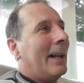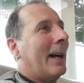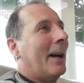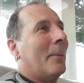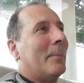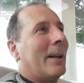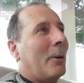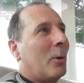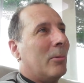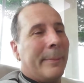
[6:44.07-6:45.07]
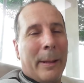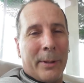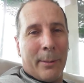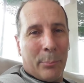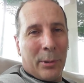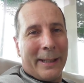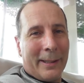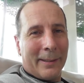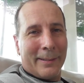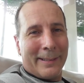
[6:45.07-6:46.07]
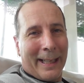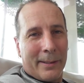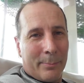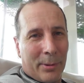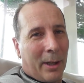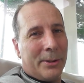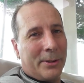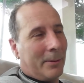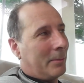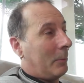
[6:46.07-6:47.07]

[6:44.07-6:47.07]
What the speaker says: I will remember to bring that brochure,